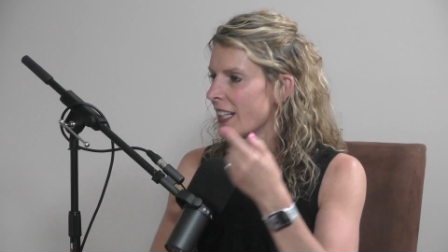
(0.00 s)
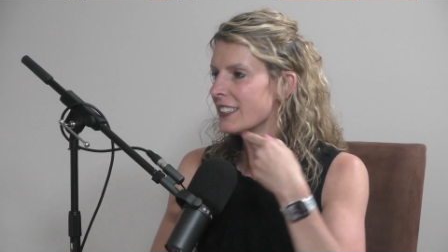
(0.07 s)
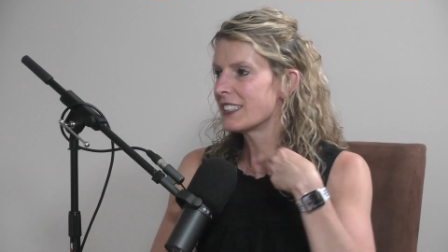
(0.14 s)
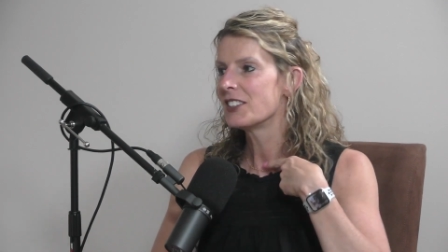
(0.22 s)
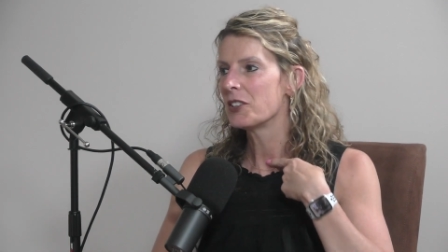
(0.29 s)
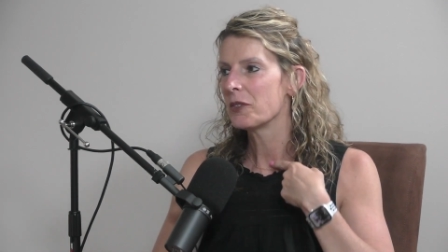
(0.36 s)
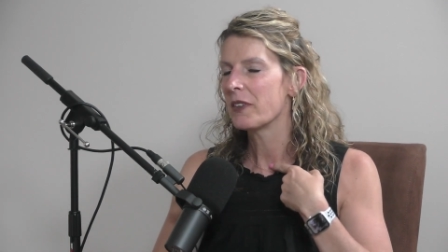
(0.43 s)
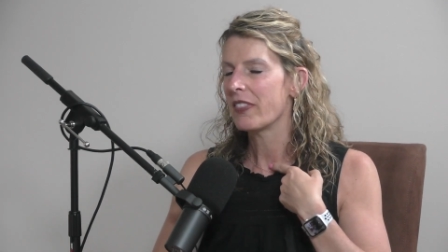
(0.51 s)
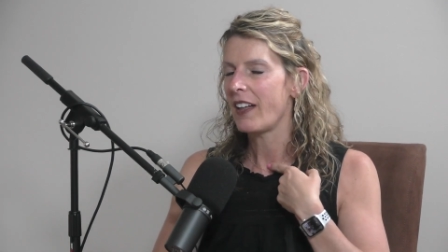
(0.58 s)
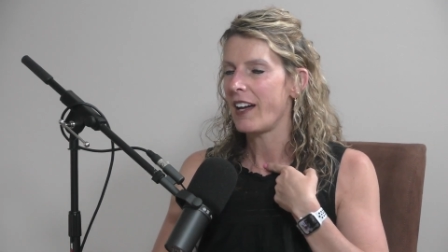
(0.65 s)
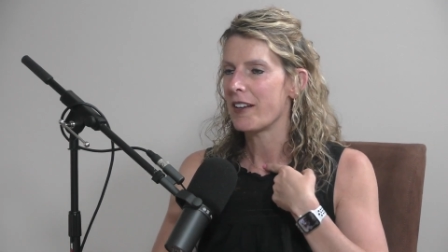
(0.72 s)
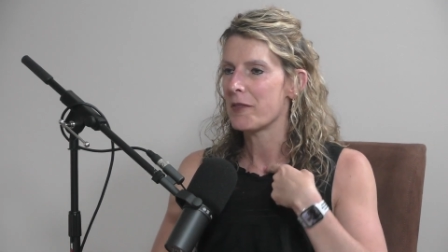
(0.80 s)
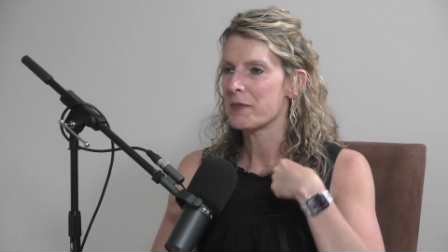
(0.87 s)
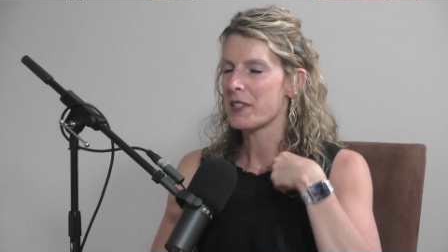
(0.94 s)
it has to, to do, do with, with
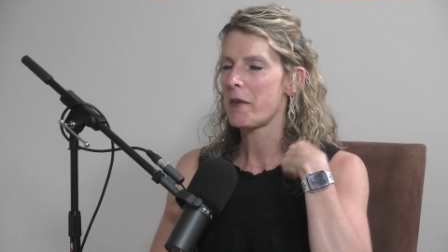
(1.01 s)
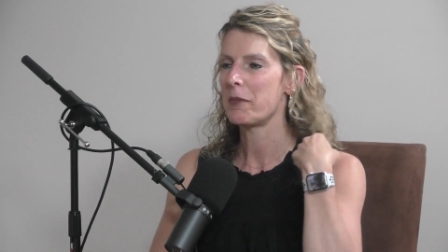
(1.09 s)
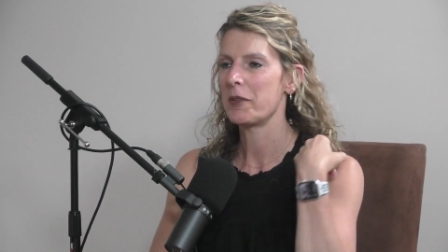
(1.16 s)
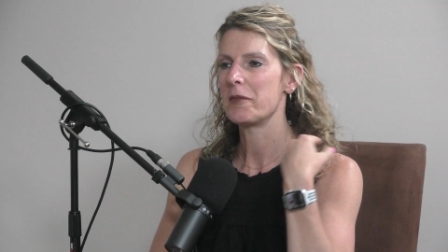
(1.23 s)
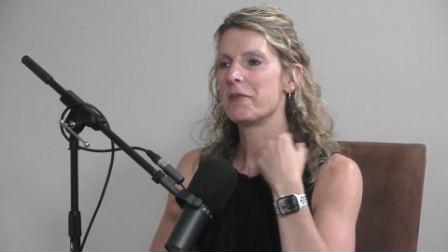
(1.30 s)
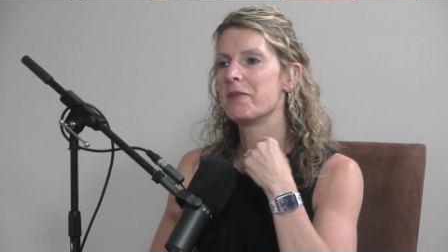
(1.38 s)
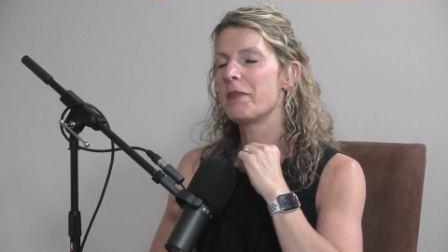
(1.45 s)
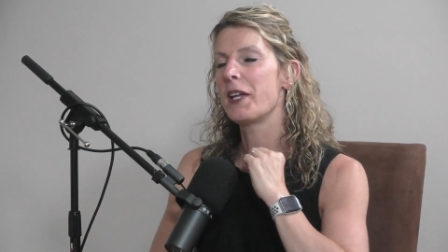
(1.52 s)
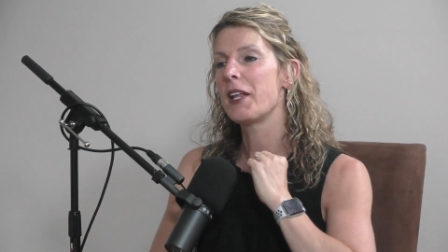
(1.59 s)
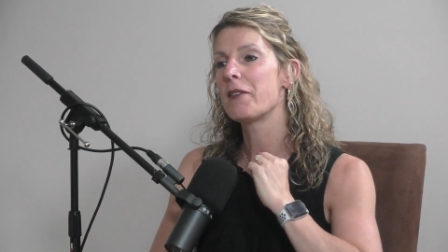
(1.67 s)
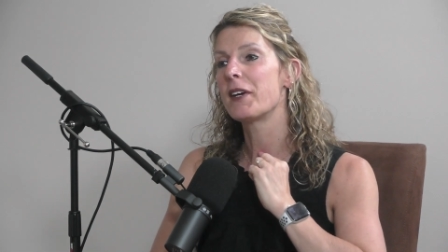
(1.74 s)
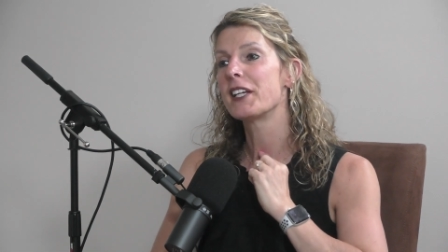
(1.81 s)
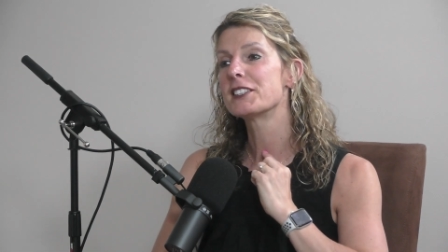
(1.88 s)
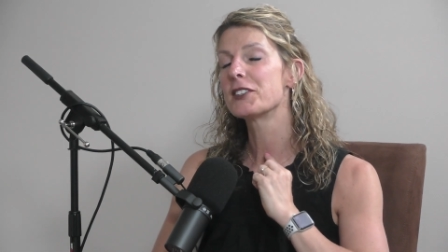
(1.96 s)
that. that. But anyway, but
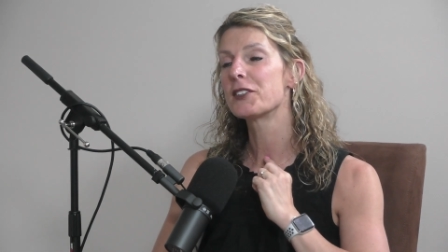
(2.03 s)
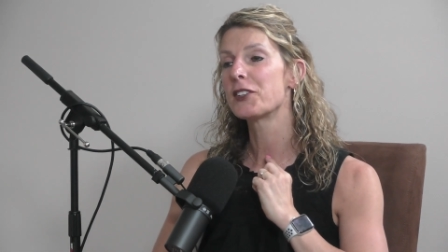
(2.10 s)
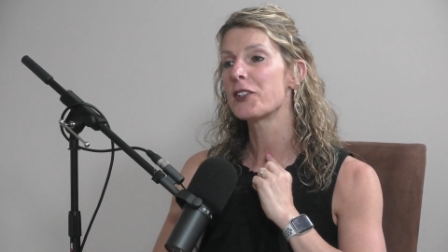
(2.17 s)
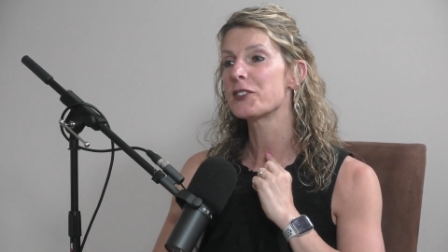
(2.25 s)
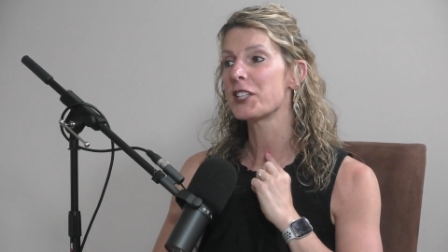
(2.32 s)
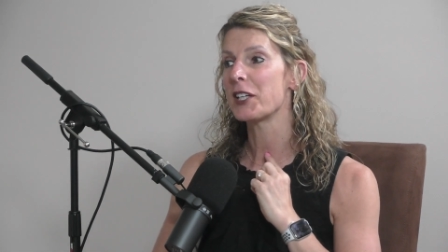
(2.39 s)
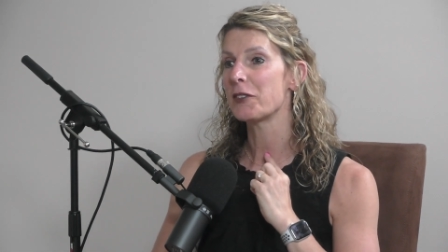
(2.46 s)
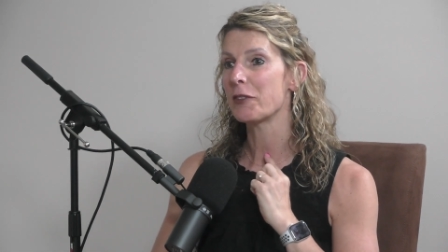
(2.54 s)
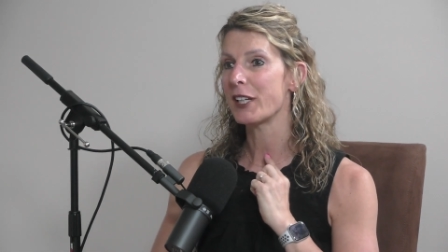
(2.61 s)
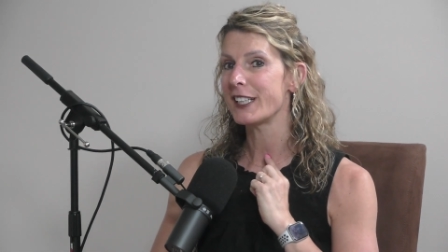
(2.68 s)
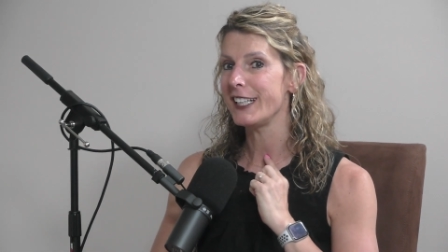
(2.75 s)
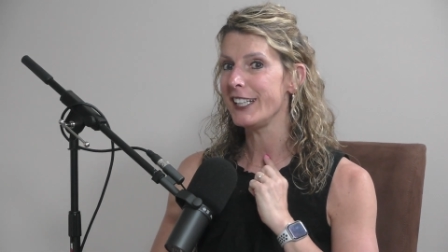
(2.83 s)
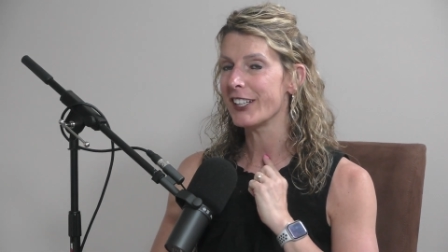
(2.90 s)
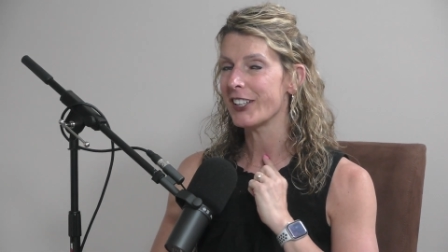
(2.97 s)
anyway, so it goes a, like right
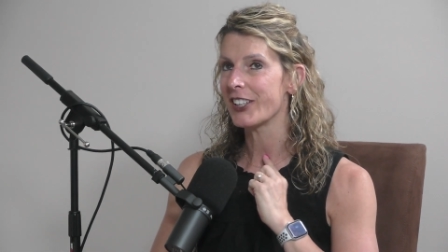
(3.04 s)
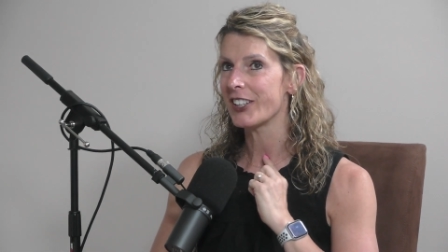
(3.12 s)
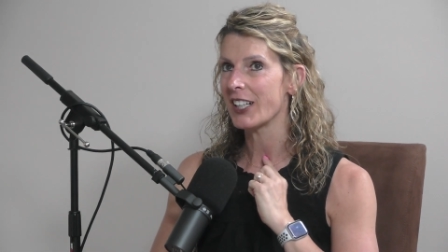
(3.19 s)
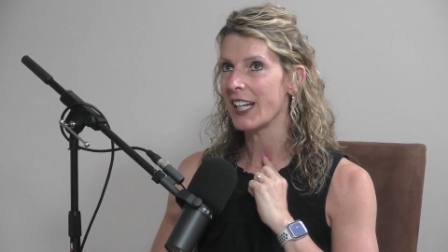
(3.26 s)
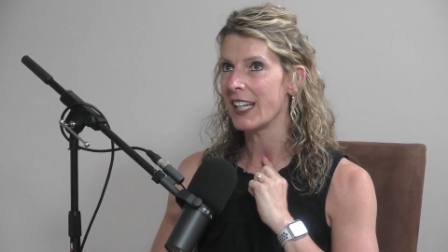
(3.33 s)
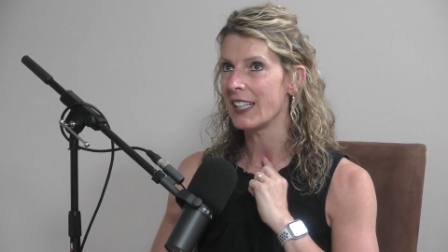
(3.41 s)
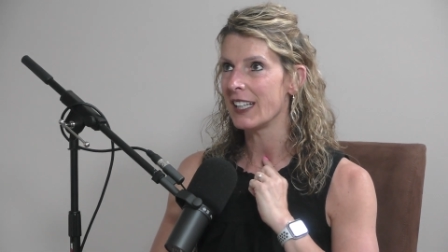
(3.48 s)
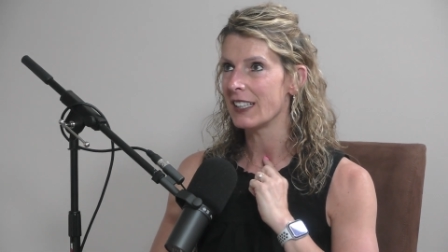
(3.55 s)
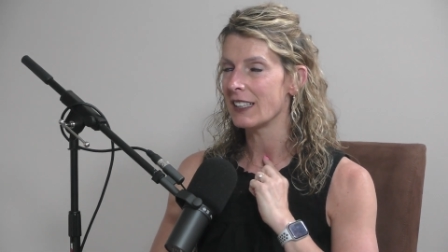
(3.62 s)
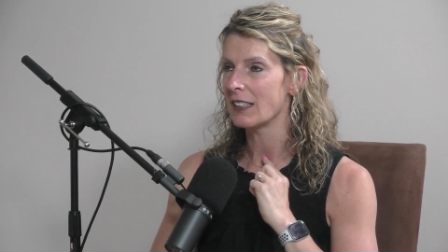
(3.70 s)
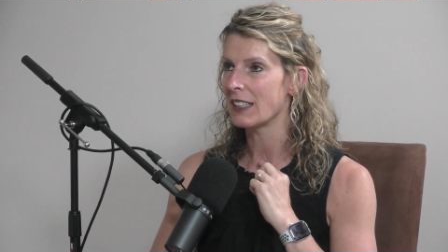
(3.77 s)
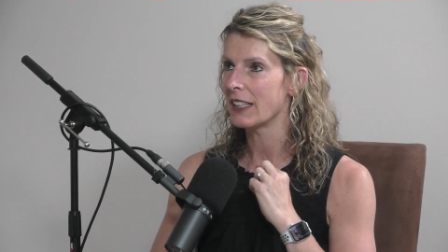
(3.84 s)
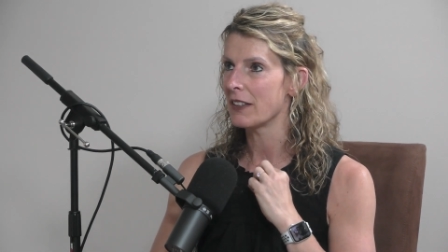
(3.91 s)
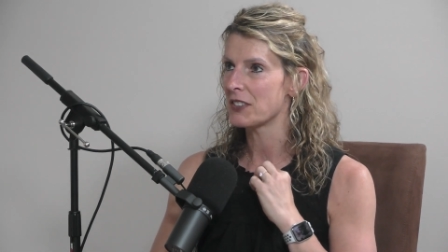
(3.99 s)
here, and
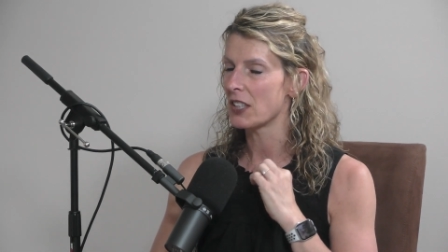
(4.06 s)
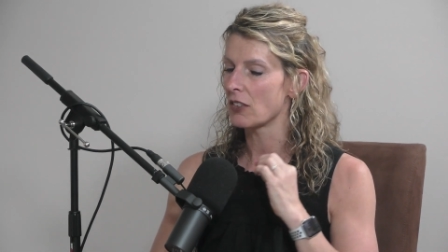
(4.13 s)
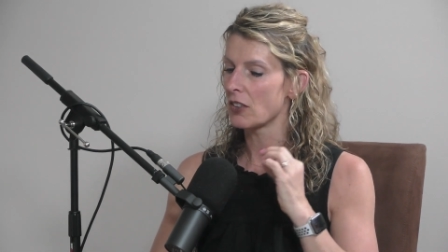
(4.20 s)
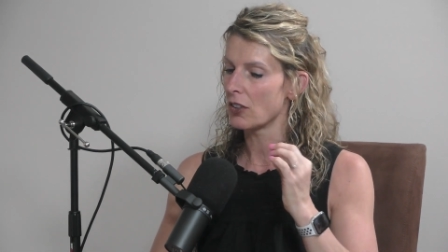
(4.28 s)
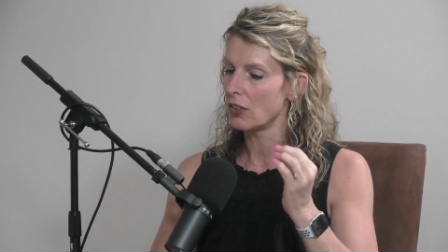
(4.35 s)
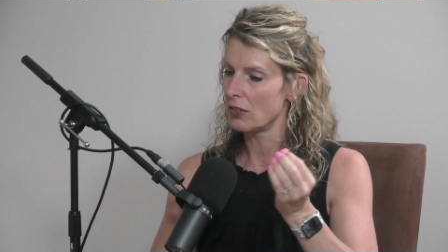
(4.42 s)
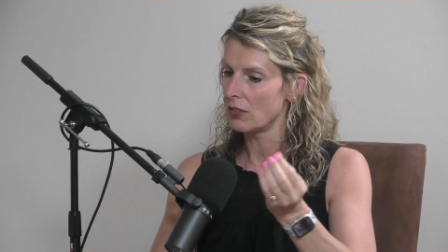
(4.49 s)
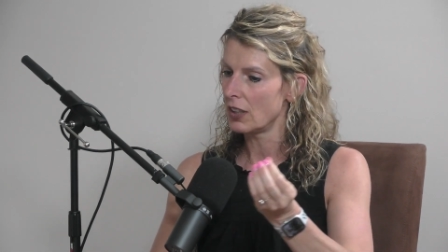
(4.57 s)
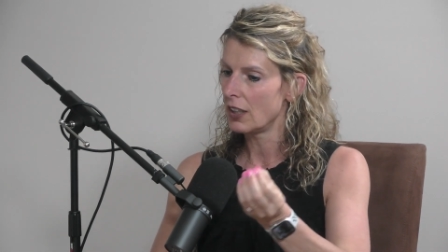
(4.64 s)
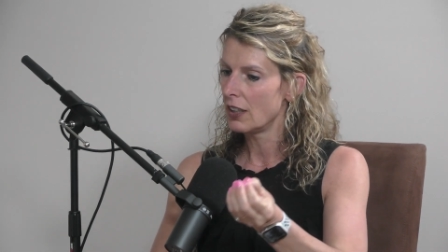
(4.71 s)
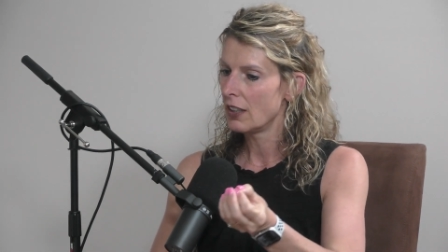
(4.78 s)
it gives a little